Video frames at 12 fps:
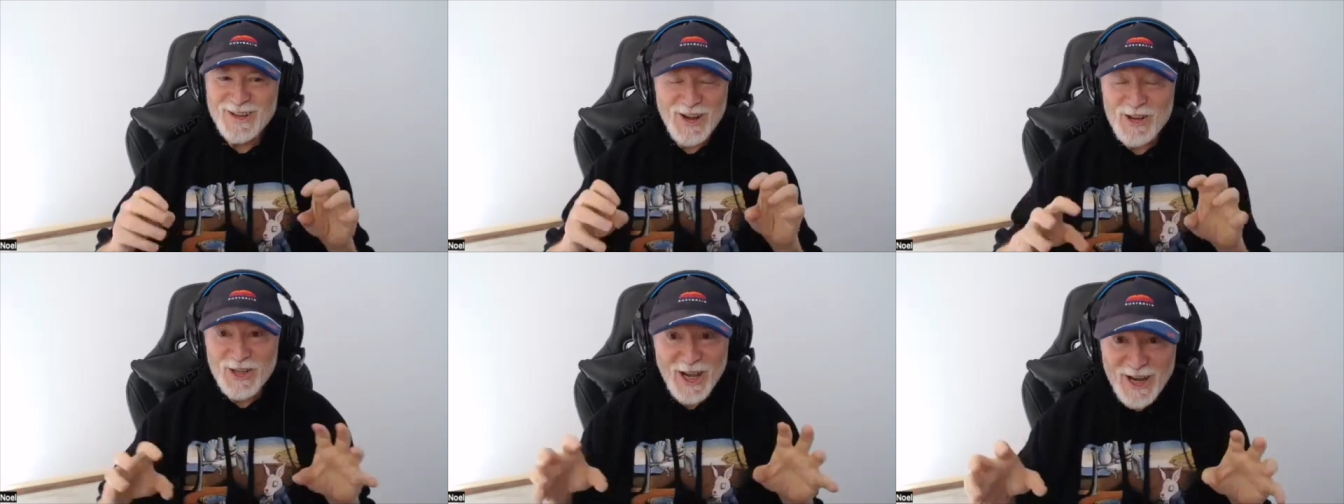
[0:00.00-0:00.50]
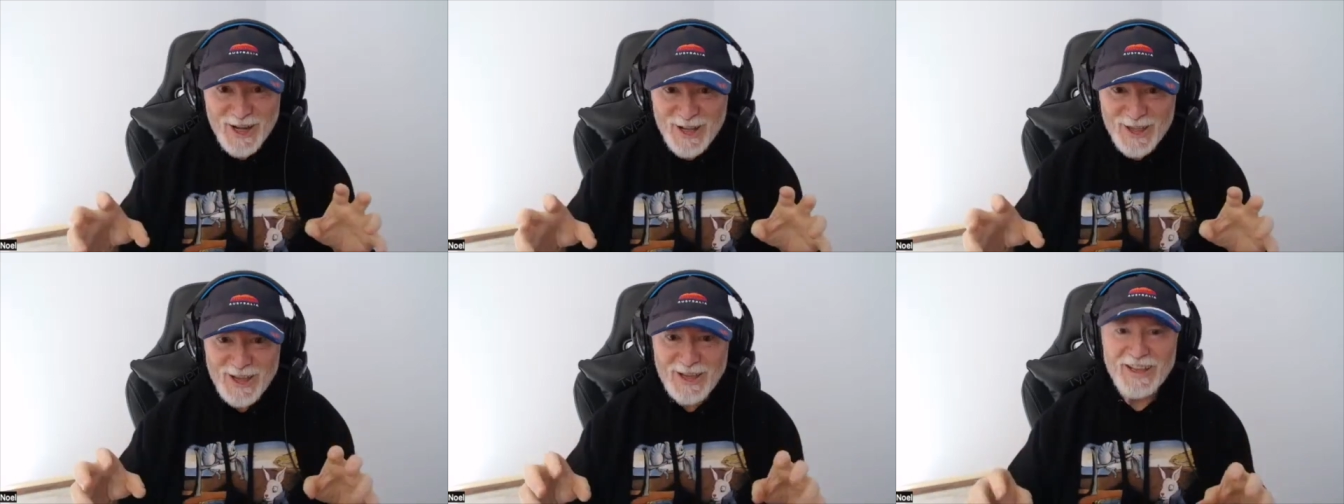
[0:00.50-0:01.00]
don't say
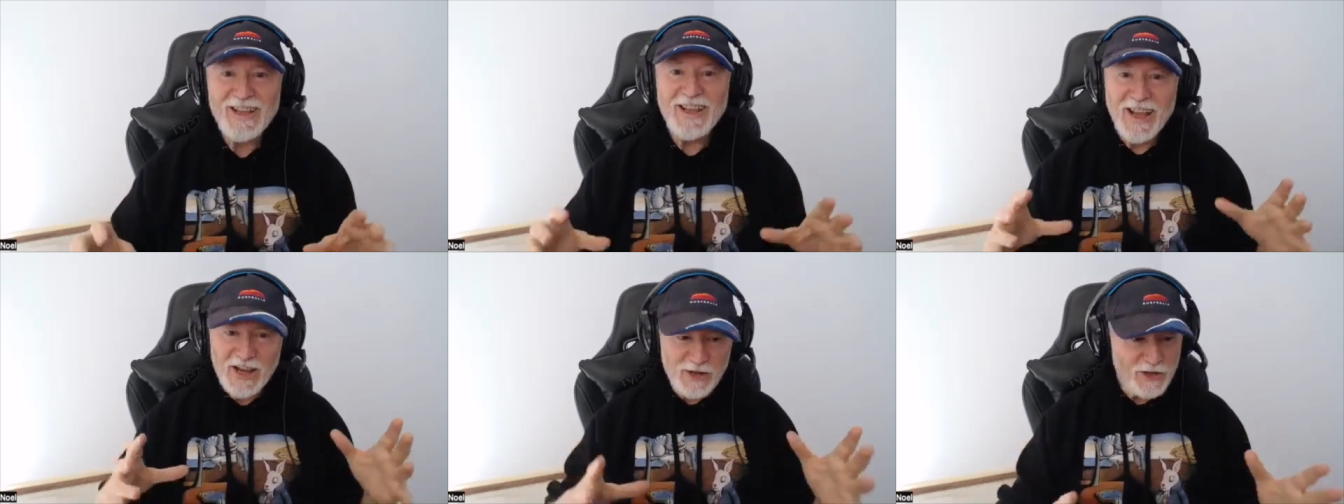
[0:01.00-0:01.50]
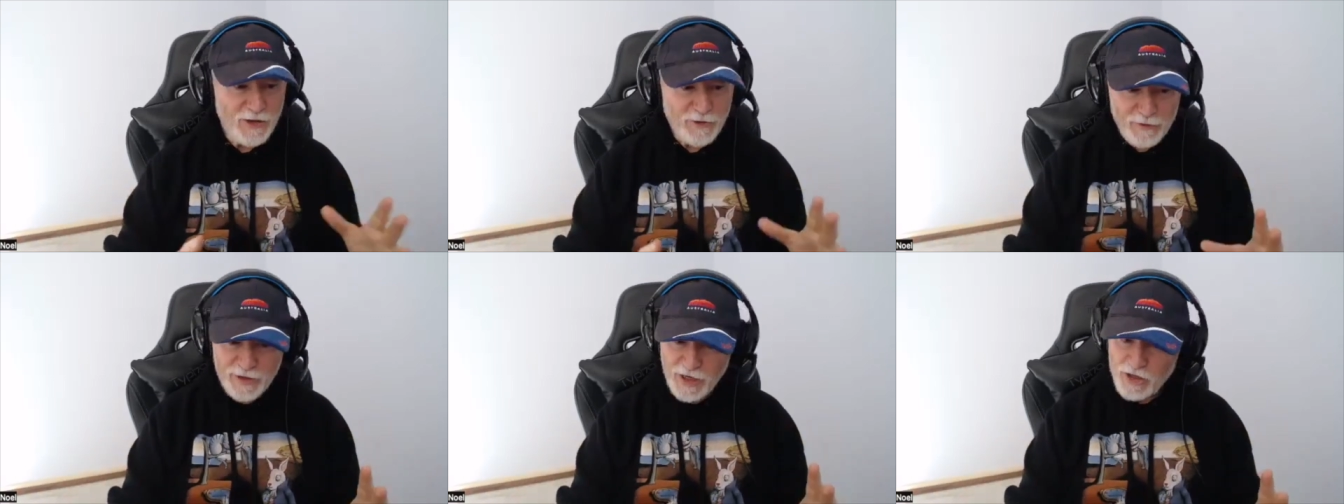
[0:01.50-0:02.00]
anything and
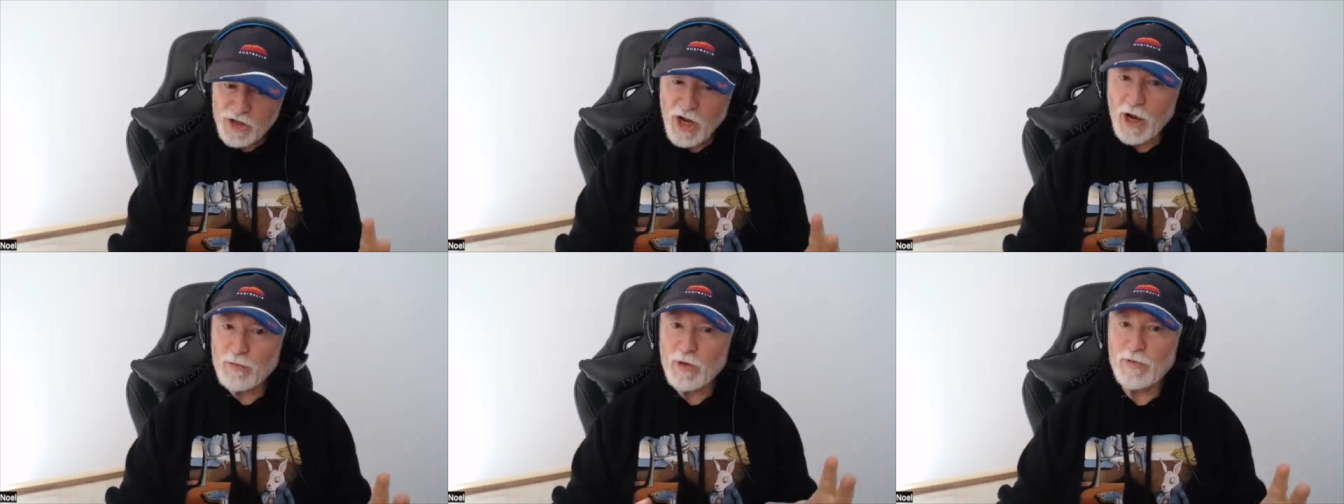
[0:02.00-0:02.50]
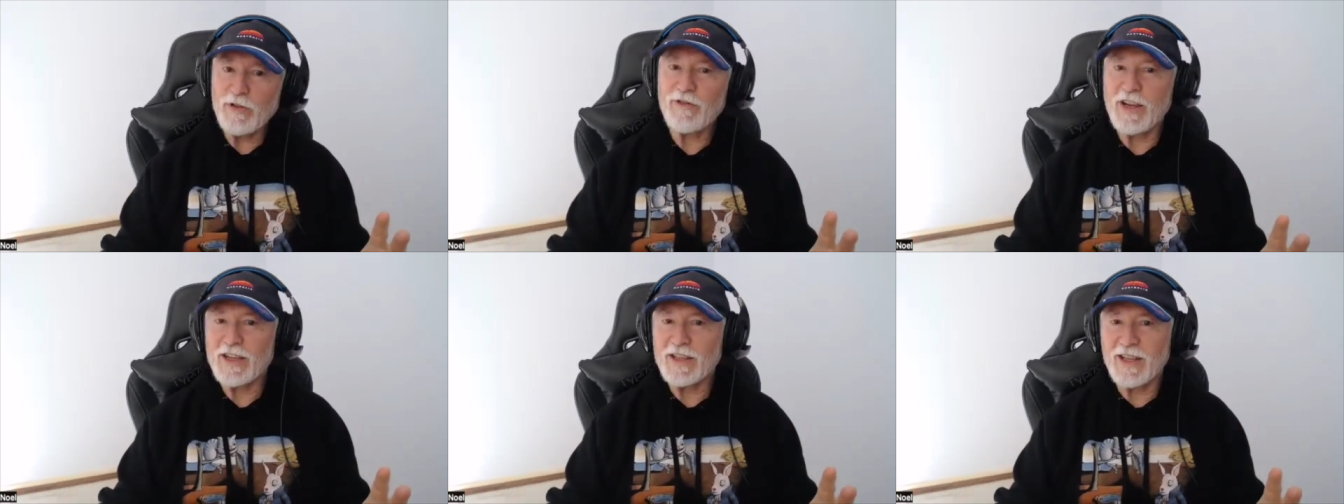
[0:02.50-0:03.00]
the, their chart will
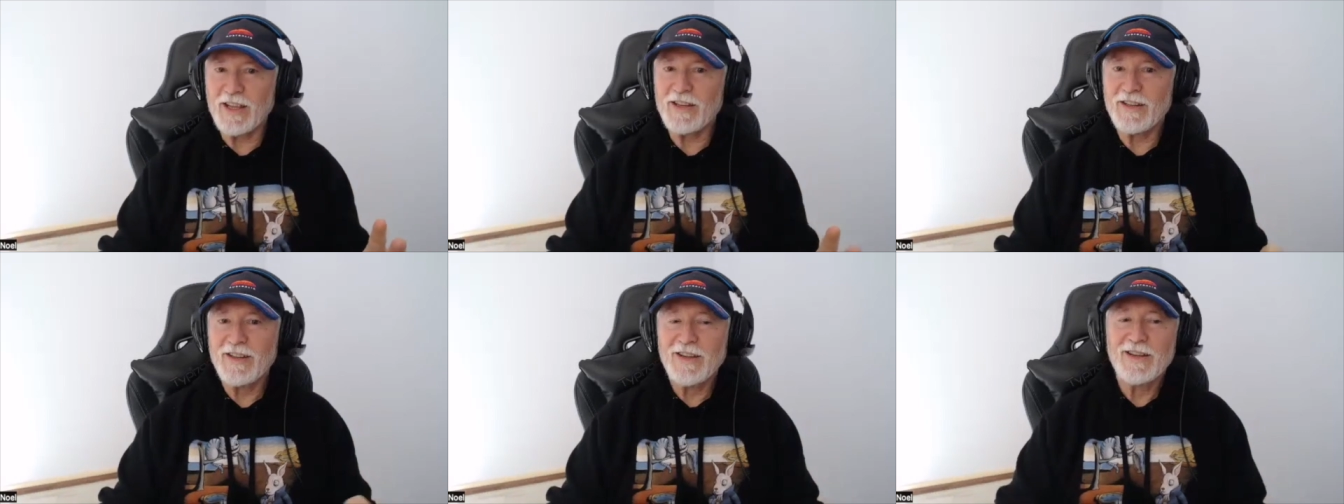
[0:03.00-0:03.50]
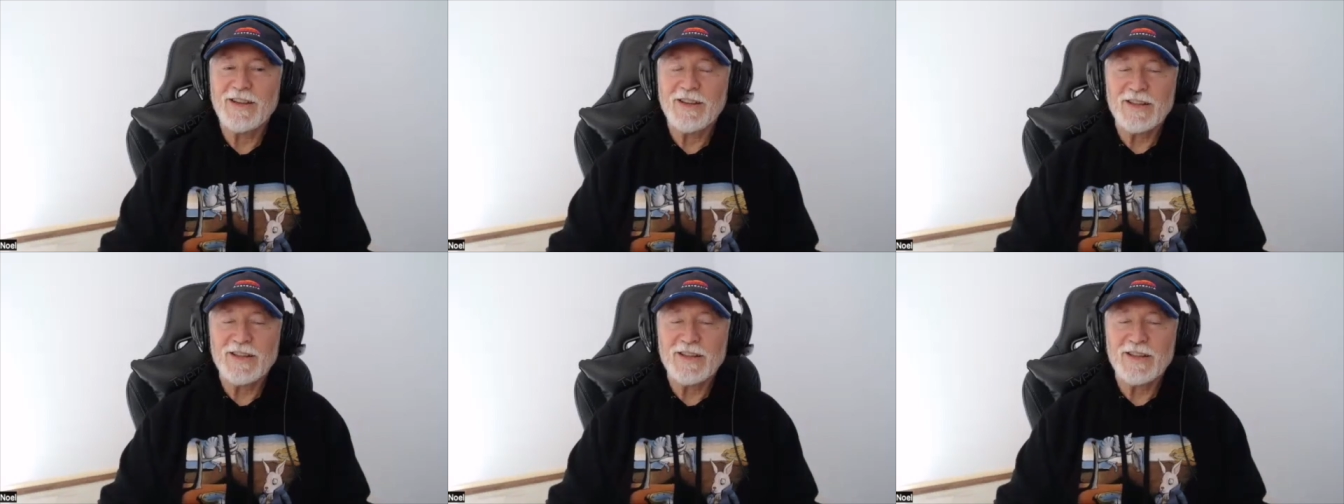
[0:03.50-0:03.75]
reflect that. Mm-hmm.